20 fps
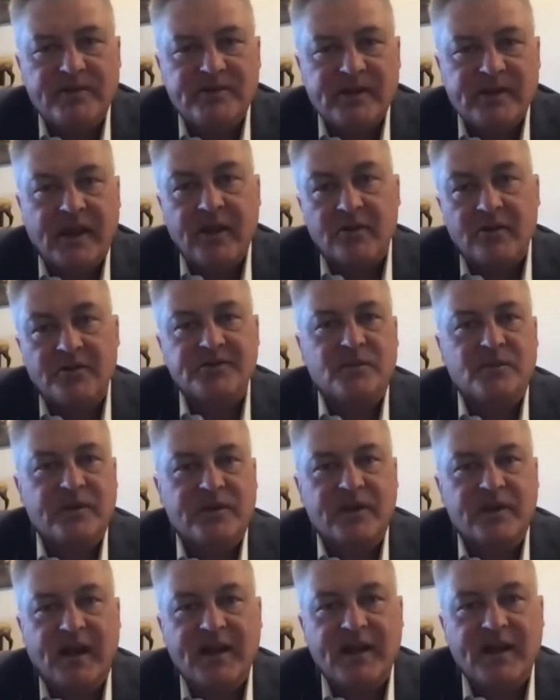say, or
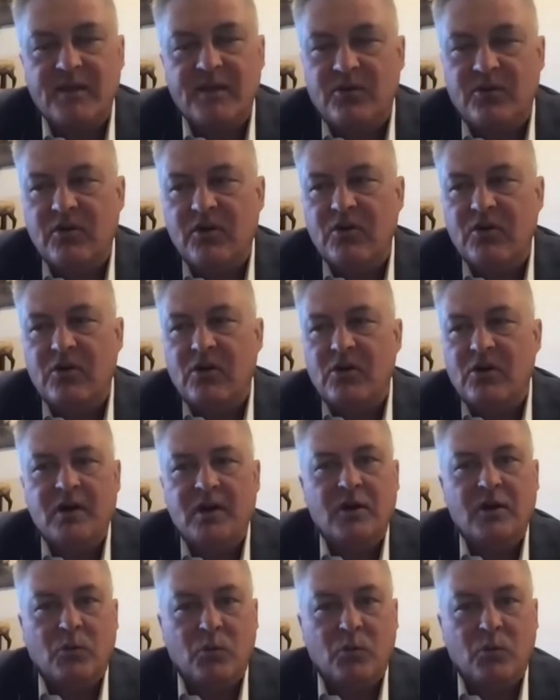someone like him or her,